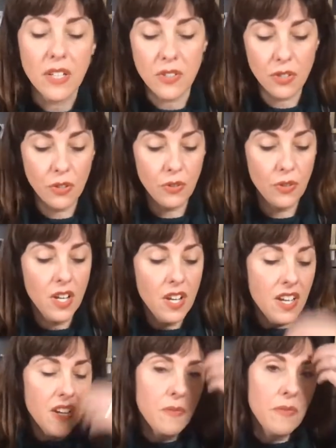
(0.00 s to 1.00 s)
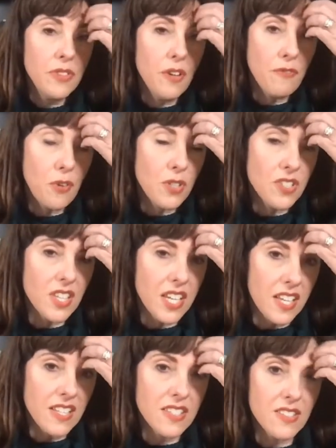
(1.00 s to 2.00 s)
So the first thing
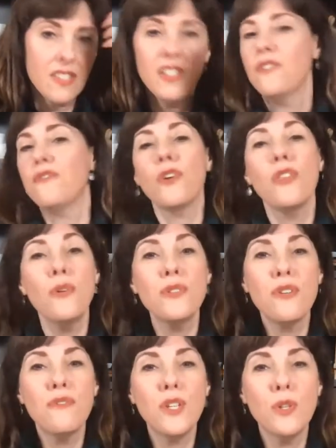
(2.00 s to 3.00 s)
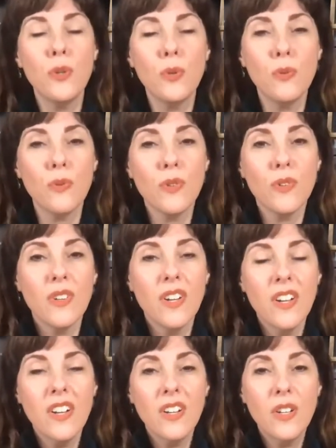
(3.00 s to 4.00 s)
is, for those of you
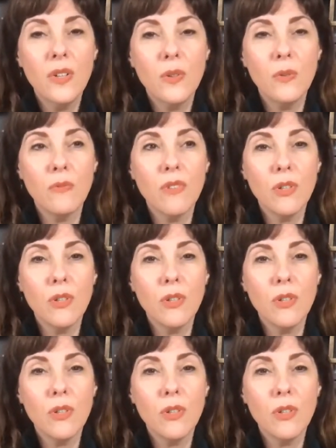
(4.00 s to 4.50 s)
who